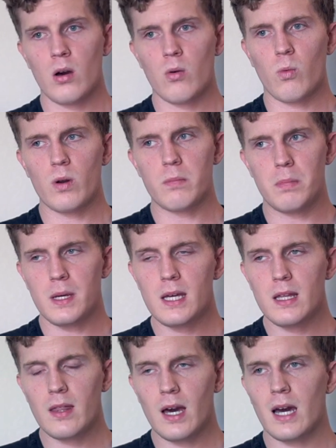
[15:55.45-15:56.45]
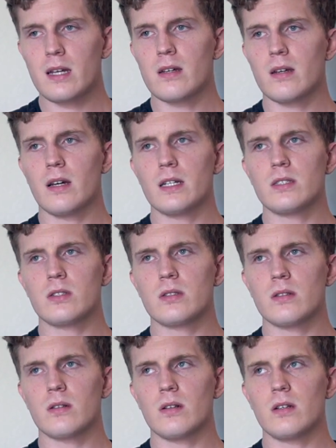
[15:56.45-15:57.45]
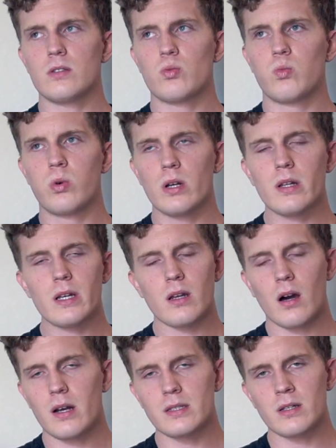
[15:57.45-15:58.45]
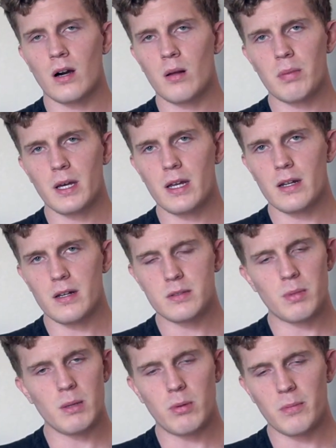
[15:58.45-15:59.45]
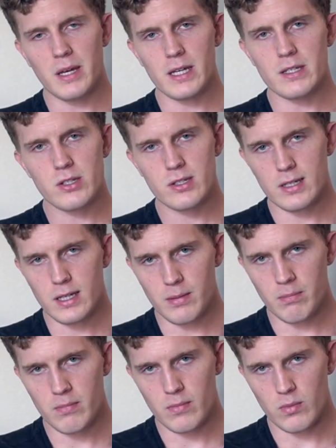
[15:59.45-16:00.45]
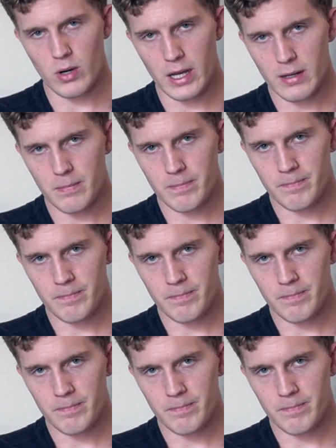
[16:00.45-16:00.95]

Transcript: would be that it's really not as complicated as people make it seem, right?